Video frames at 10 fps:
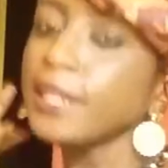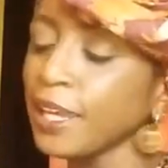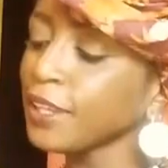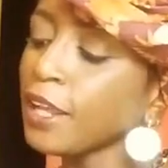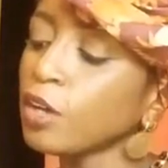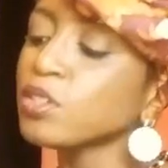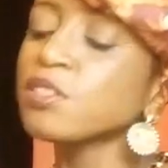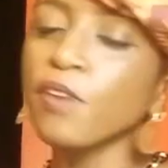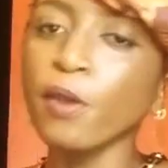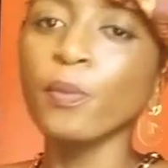Laying out
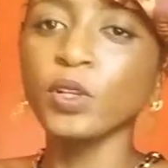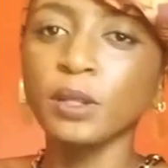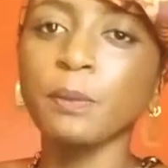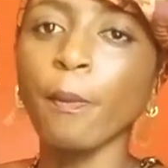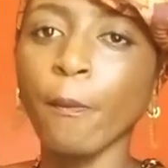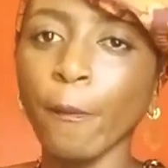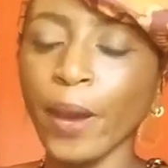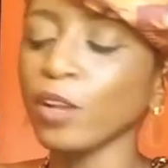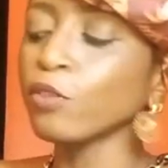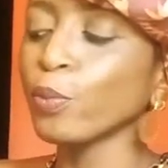is a very important
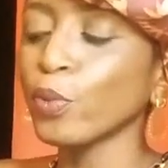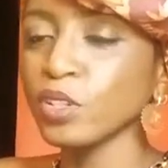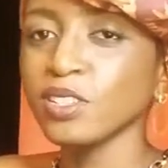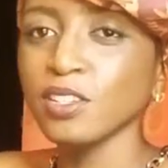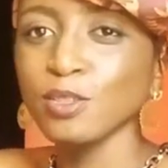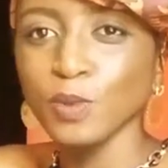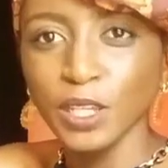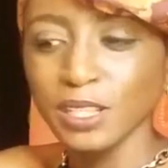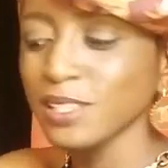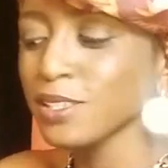part of the process,
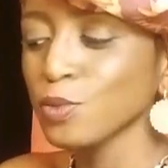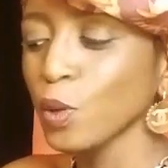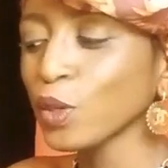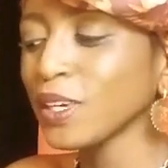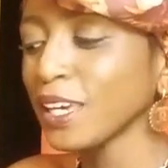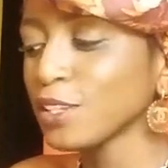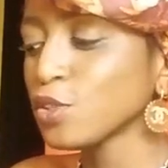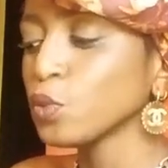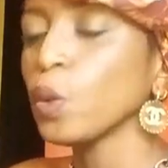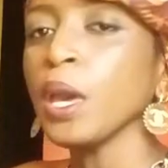because this is where you
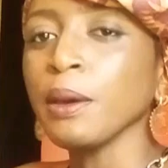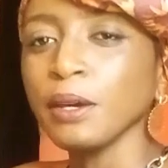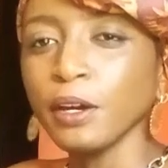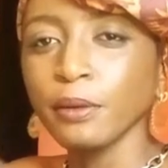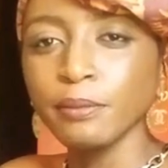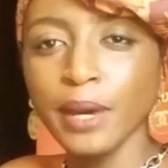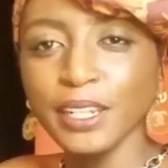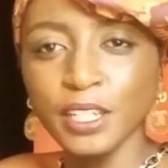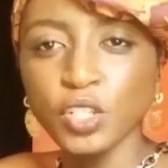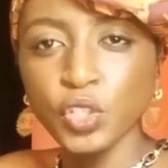get to
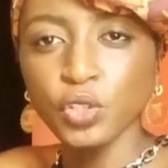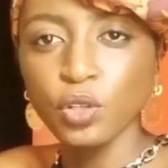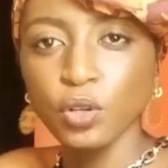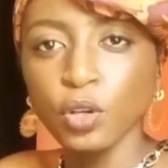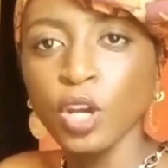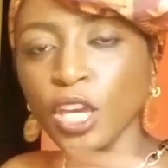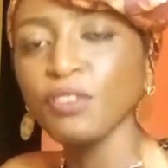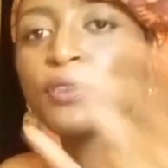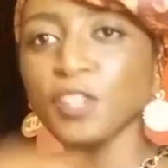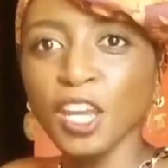manage if
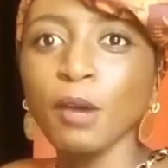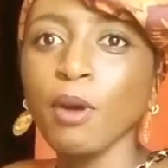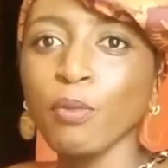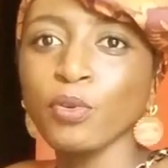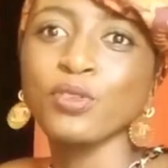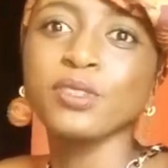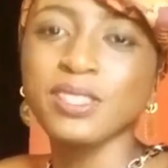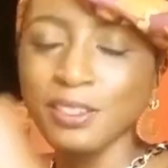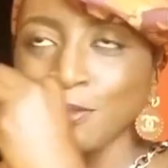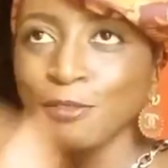you think about
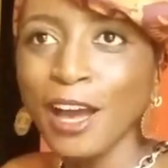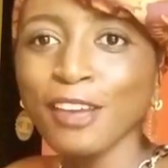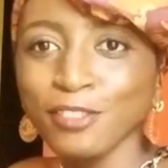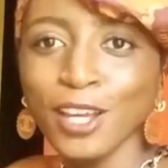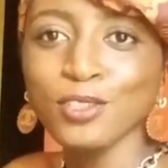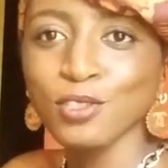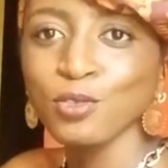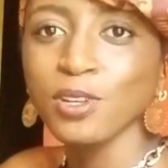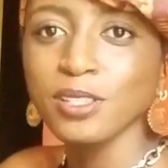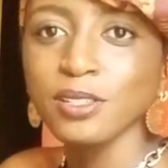producing
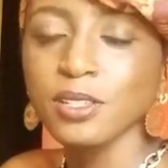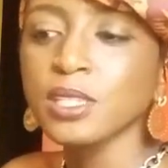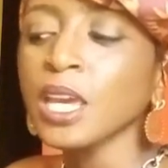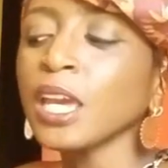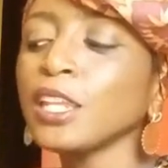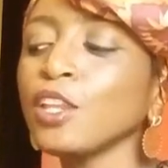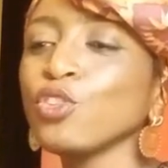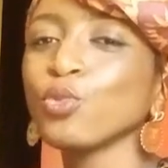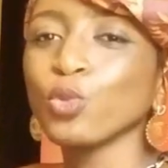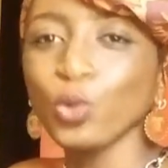5,000 dresses,
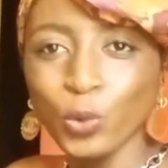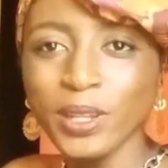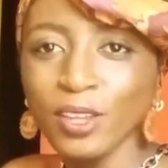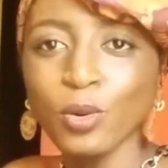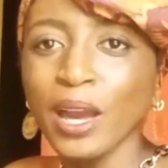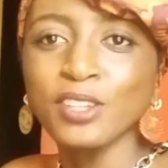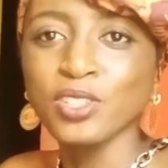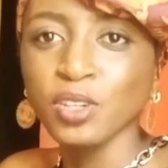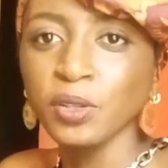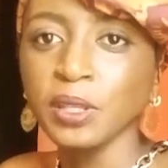then you would know that you can't
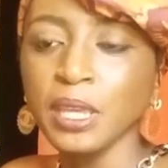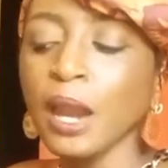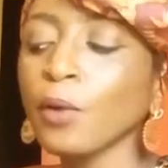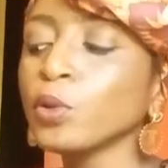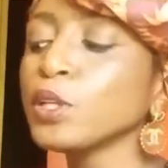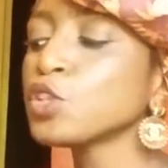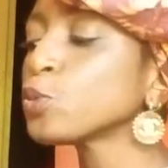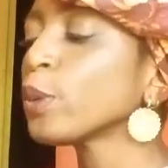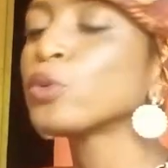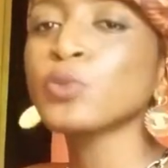just cut anyhow. You need
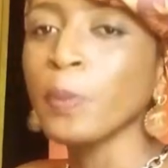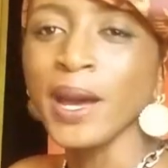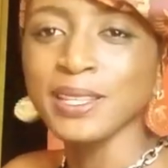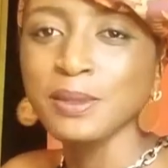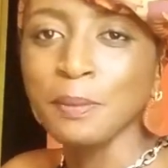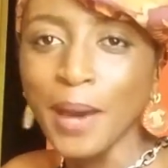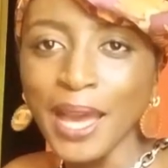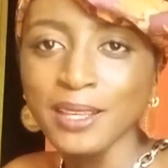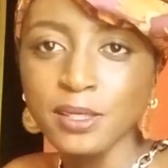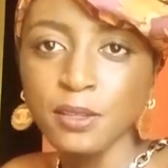to be able to
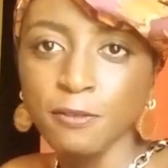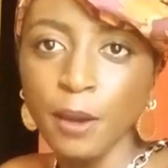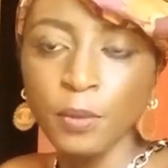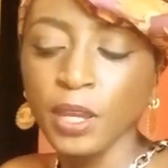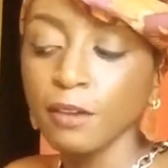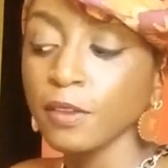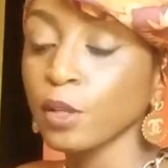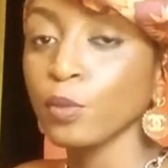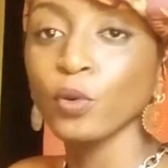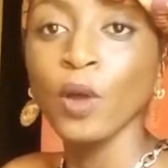maximize the fabric
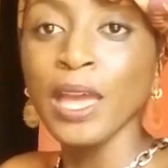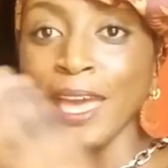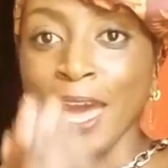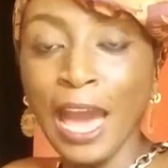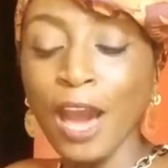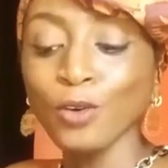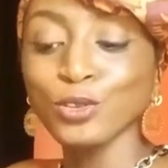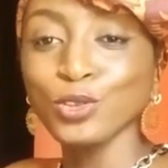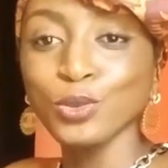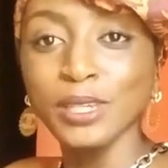available how
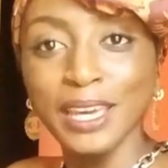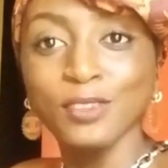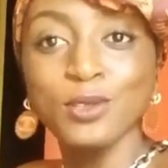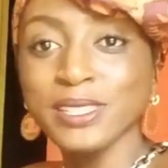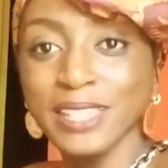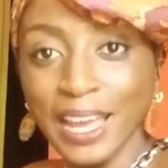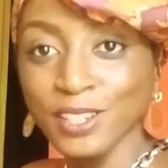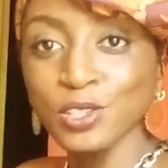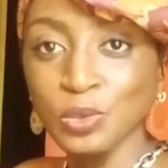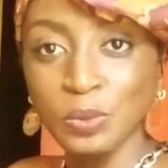do you get those
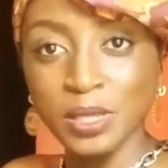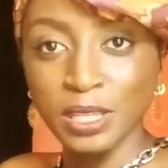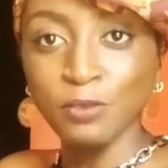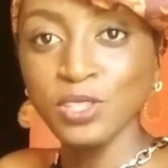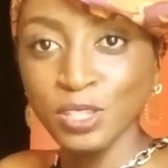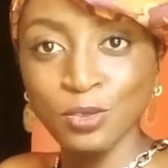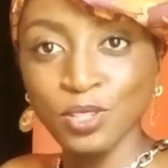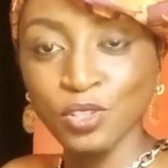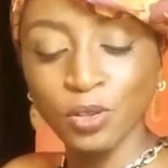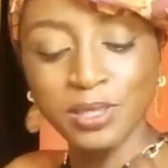lines to meet? Have you seen
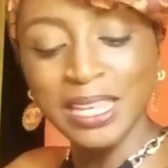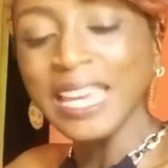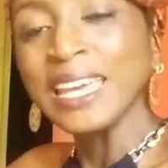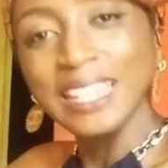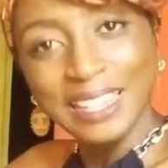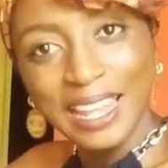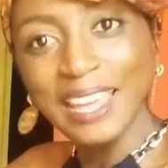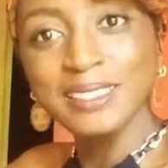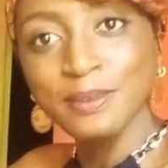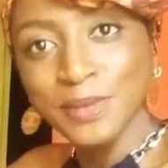those shirts? The
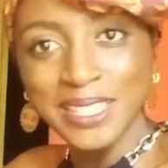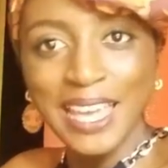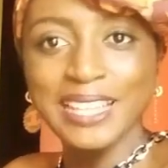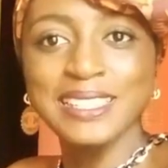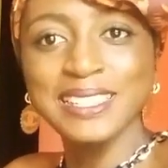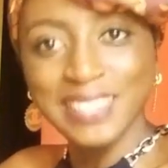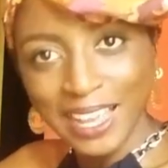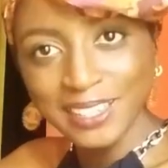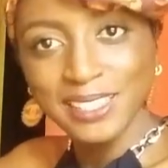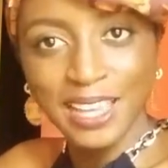lines meet
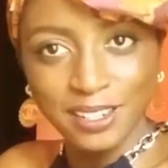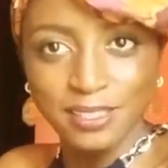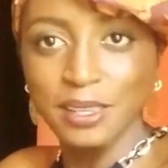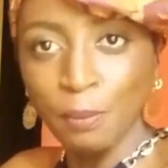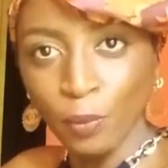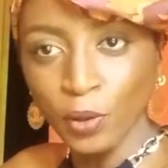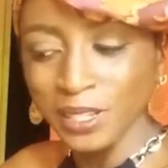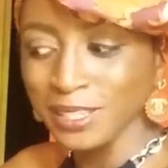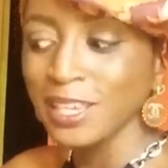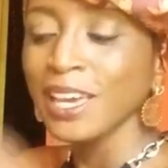exactly at the same
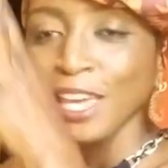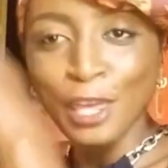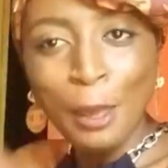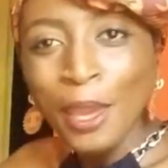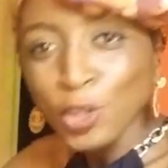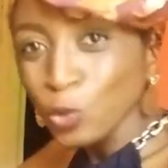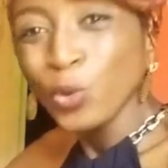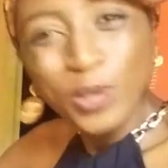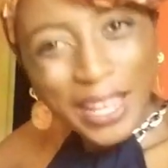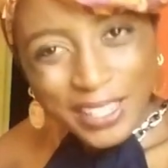point. You don't